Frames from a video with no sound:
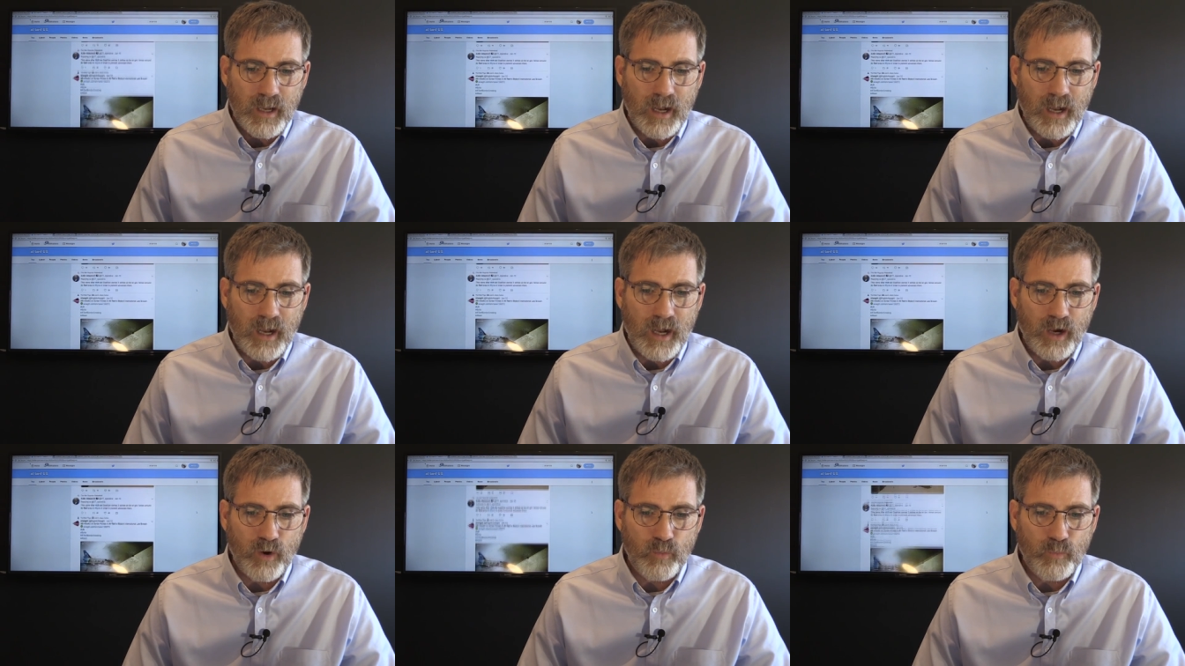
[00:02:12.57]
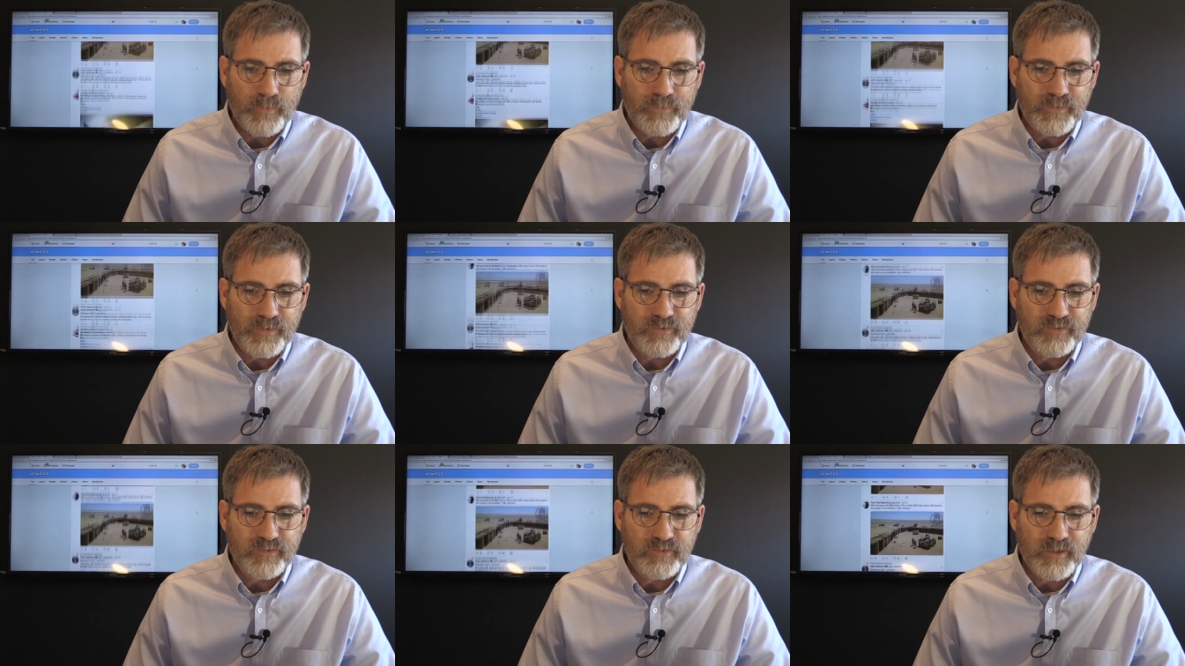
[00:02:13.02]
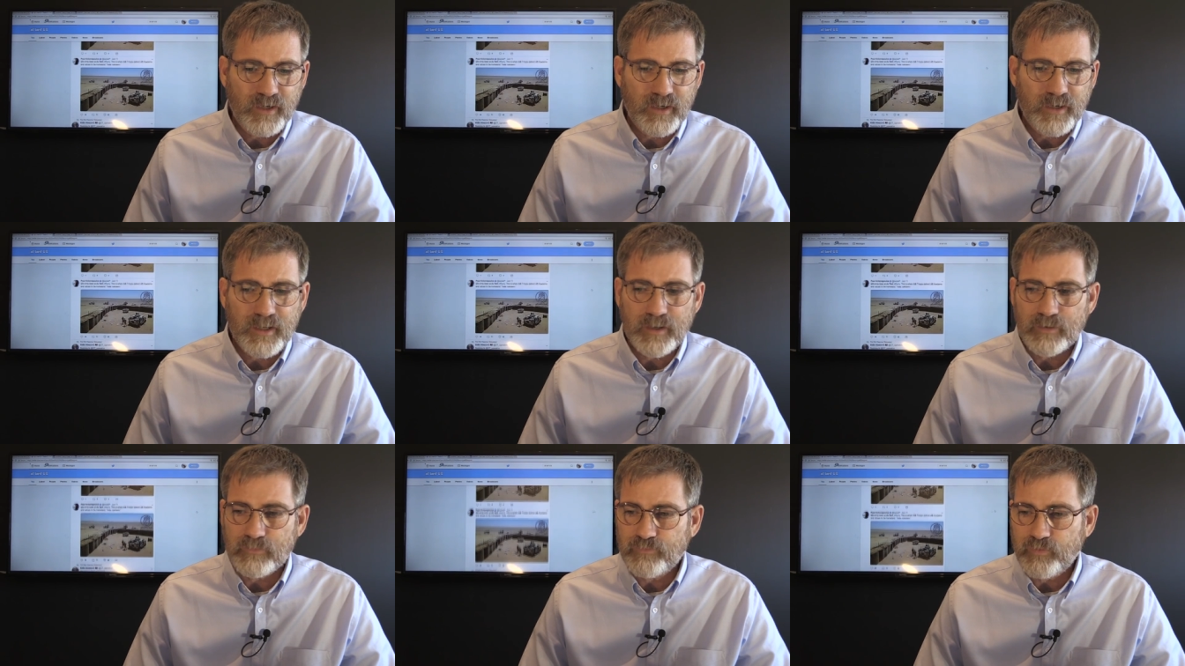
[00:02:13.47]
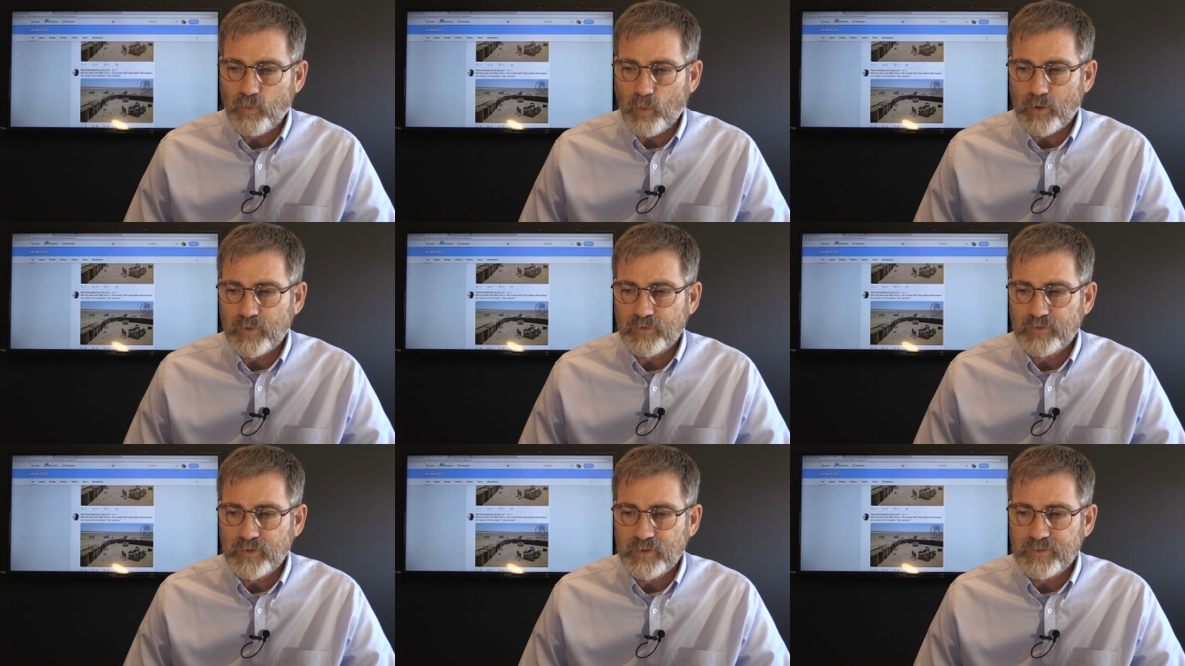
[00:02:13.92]
uh, when the Syrian
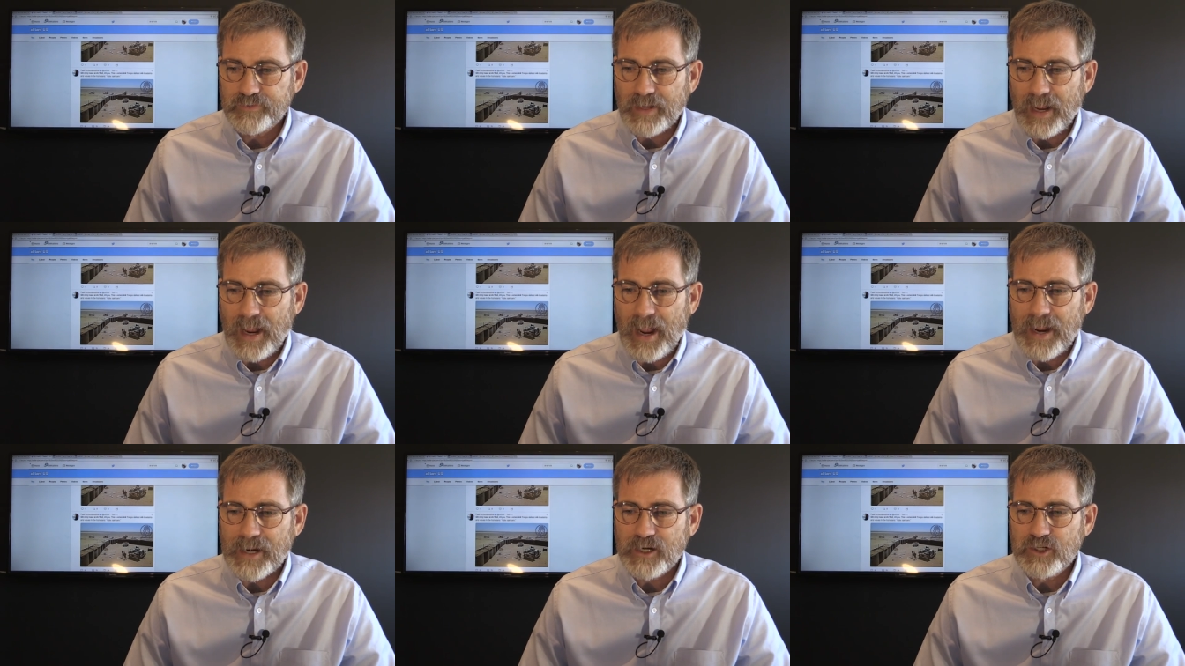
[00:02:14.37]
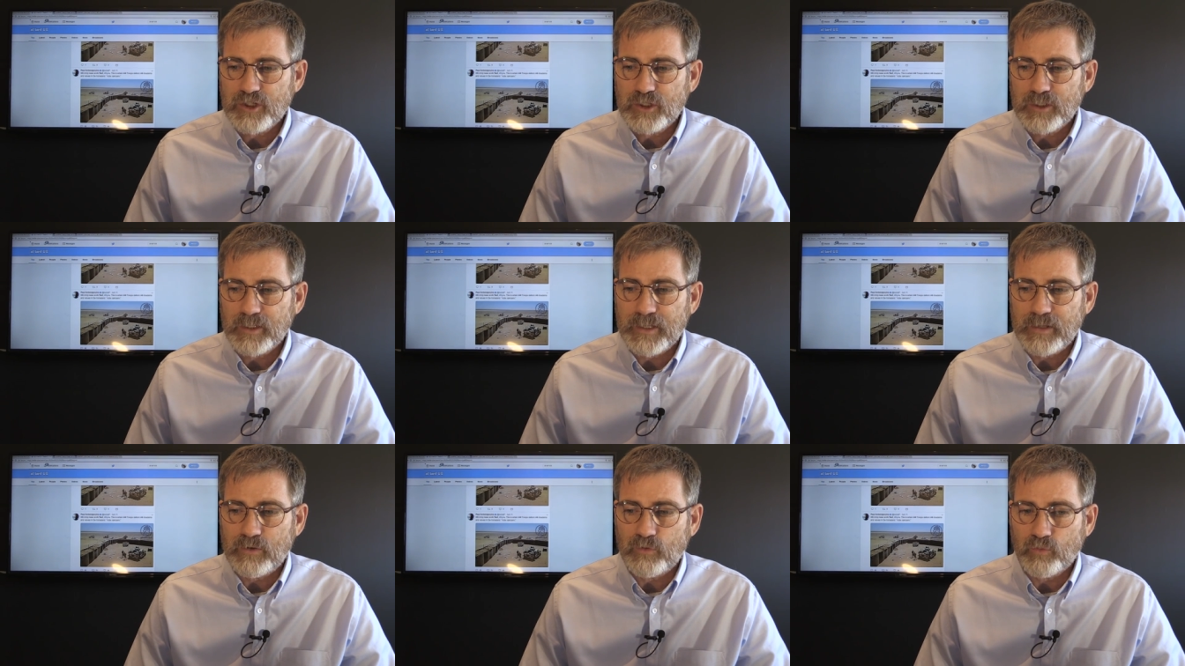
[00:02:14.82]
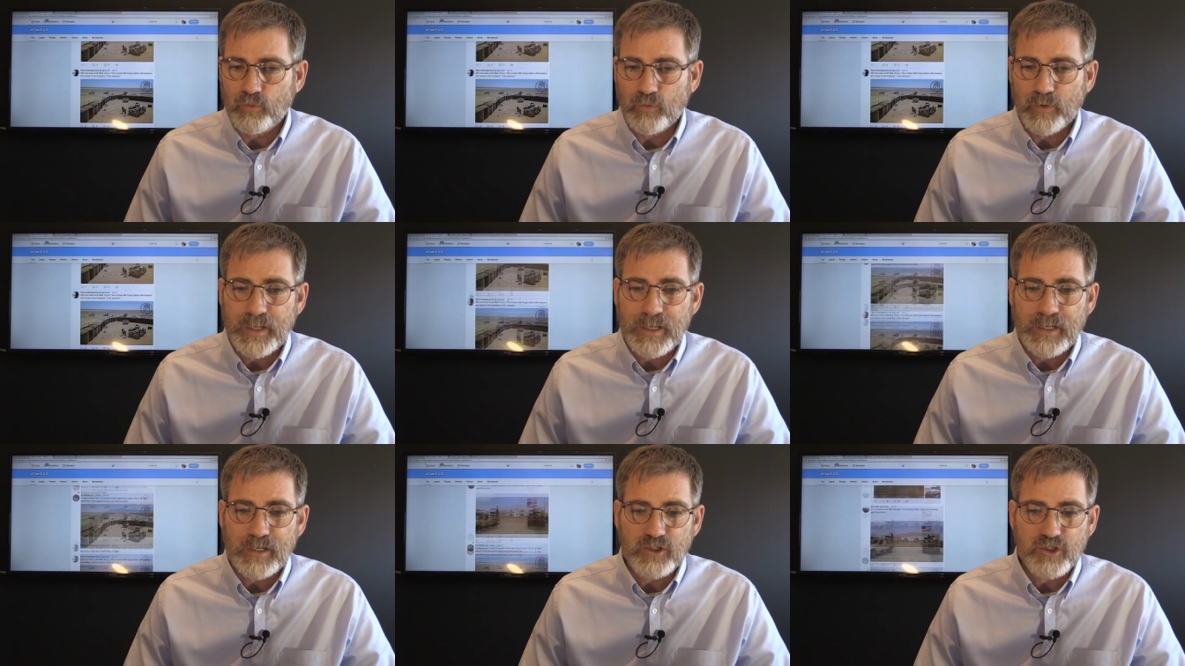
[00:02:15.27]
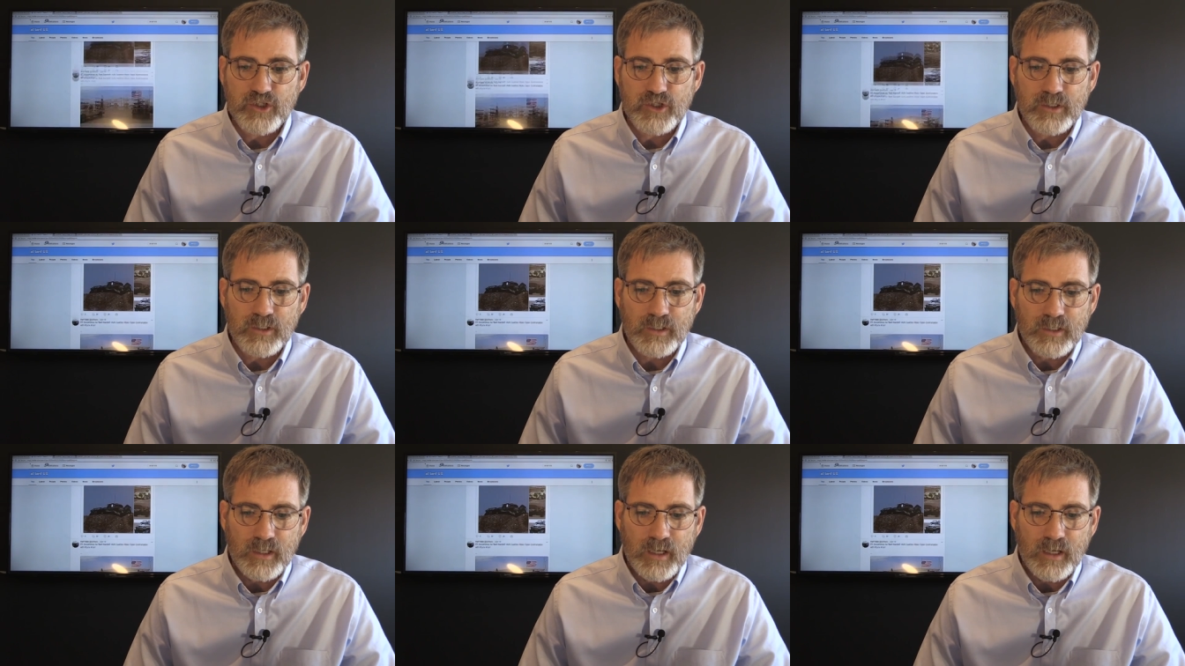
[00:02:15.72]
forces actually reached